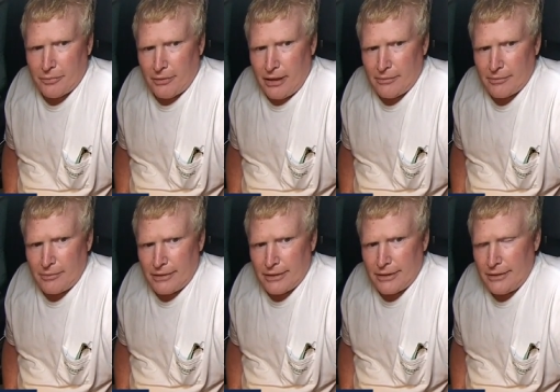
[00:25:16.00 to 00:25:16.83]

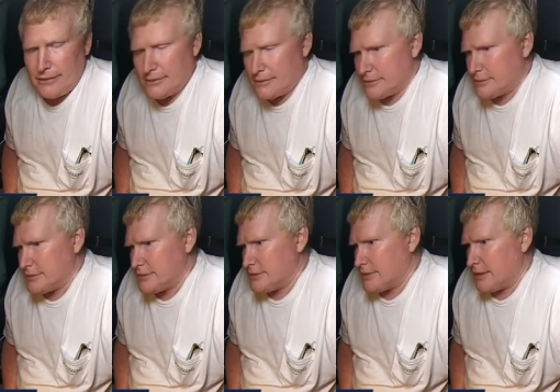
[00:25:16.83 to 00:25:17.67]
probably,
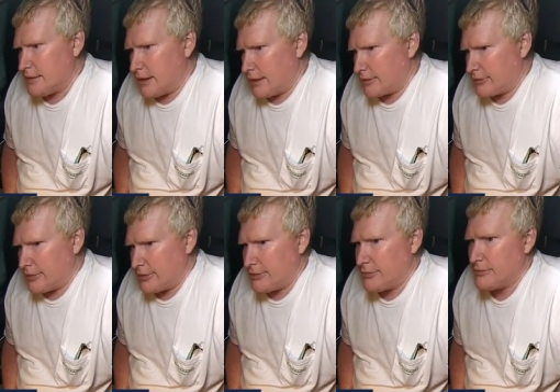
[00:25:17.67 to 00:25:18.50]
I don't
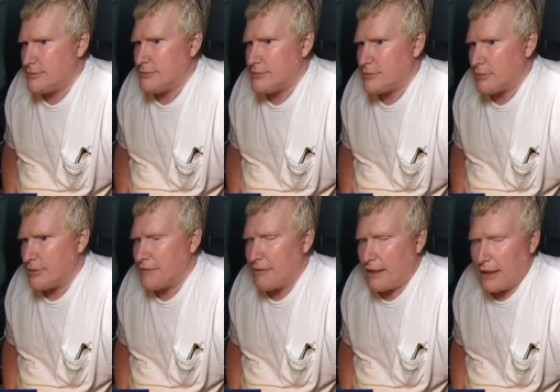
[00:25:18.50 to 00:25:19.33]
know,
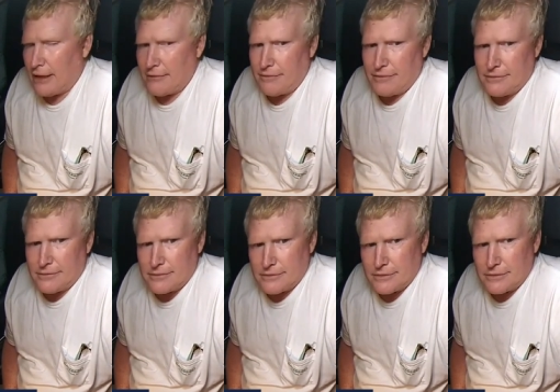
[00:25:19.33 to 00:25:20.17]
25,
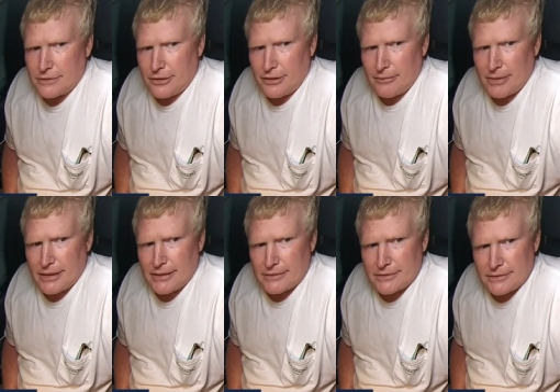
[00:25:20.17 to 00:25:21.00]
30
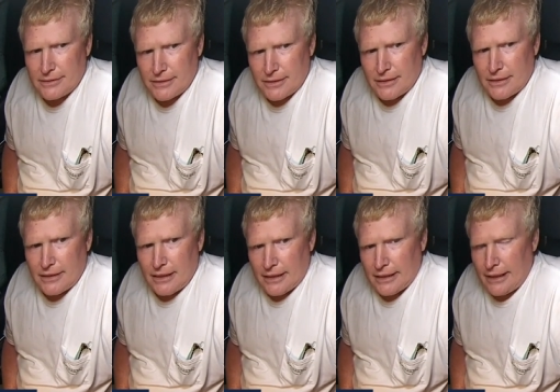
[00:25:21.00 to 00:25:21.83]
minutes.
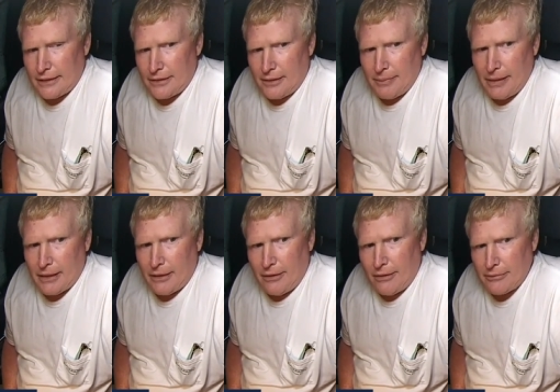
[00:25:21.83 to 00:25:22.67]
I got up. I
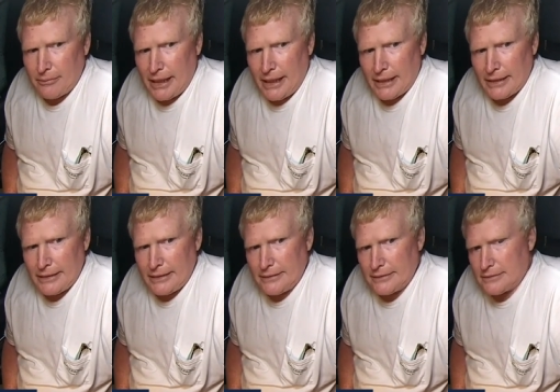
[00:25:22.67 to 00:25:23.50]
called
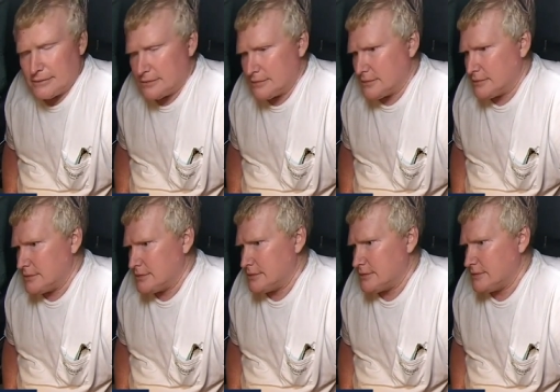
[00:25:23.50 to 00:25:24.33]
Maggie.
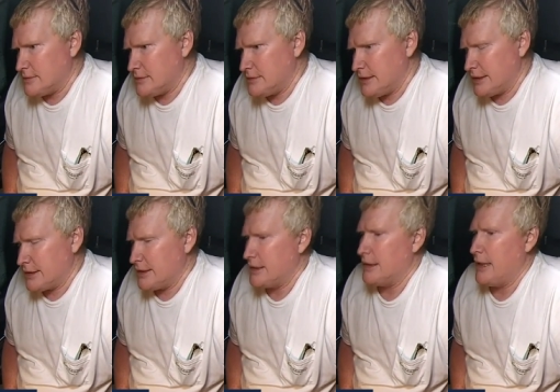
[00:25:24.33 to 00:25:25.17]
Didn't
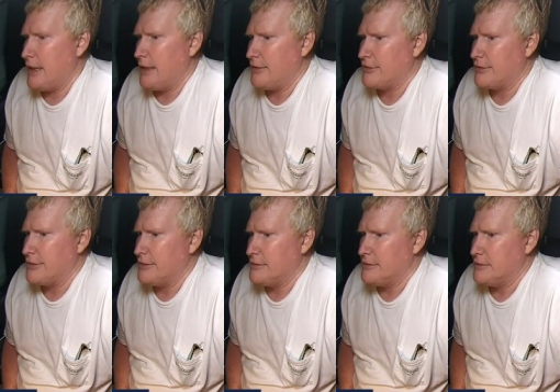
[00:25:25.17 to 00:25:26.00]
get an
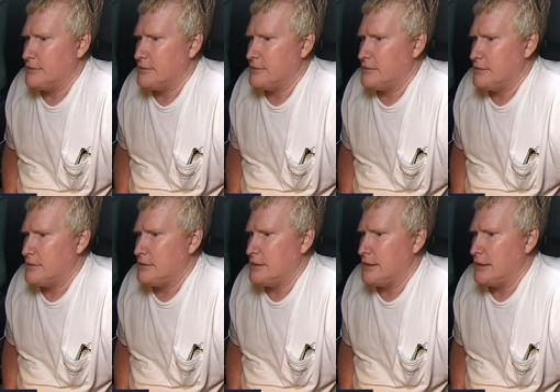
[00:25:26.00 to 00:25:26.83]
answer,
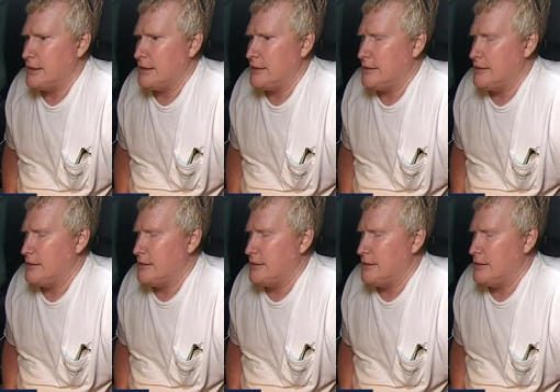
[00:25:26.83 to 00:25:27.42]
and